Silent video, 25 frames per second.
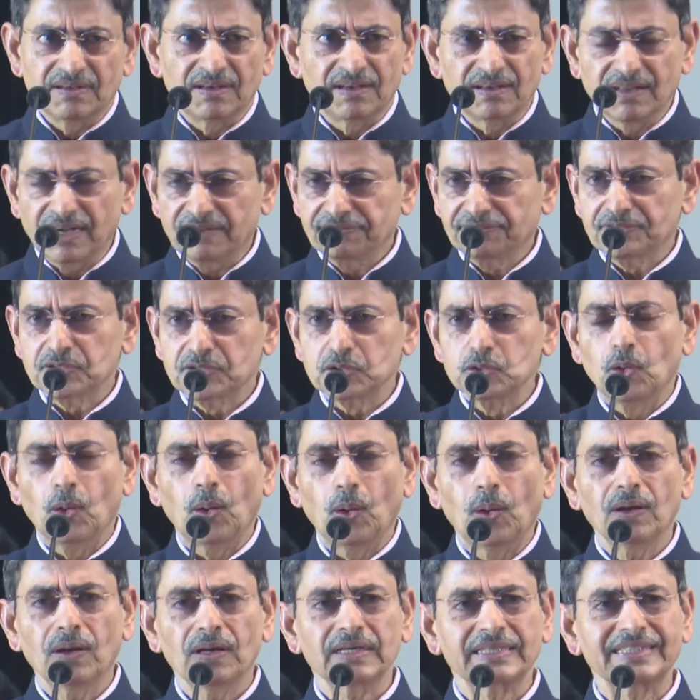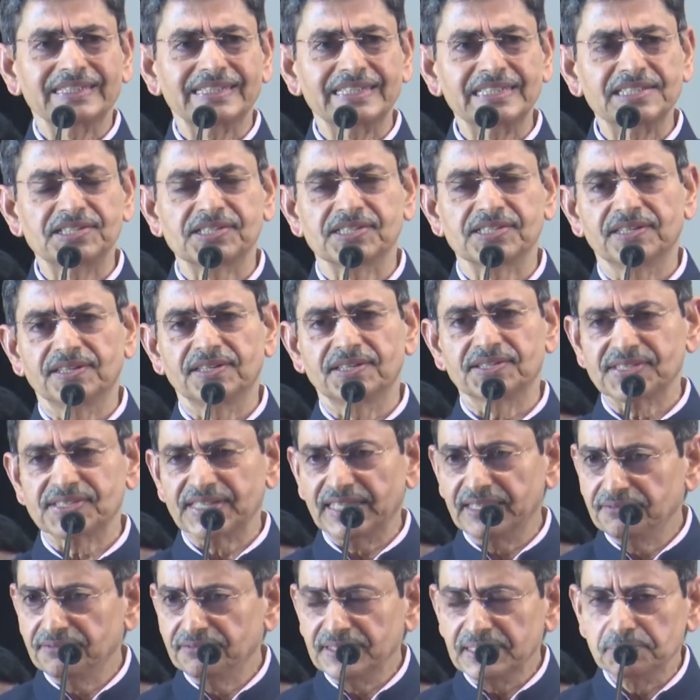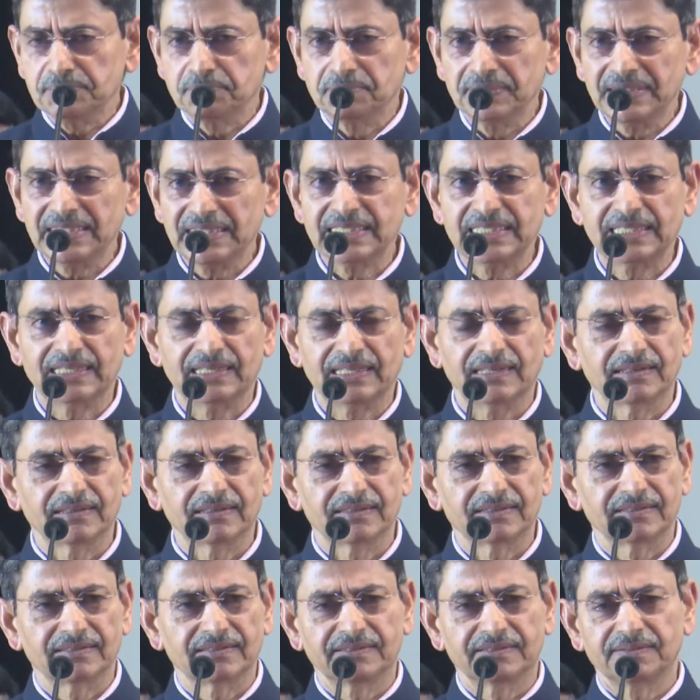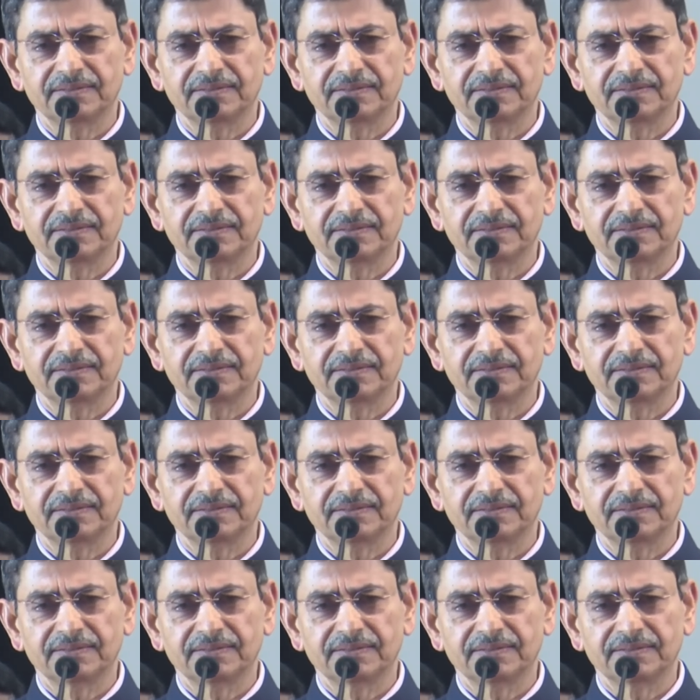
love to all creatures, every being.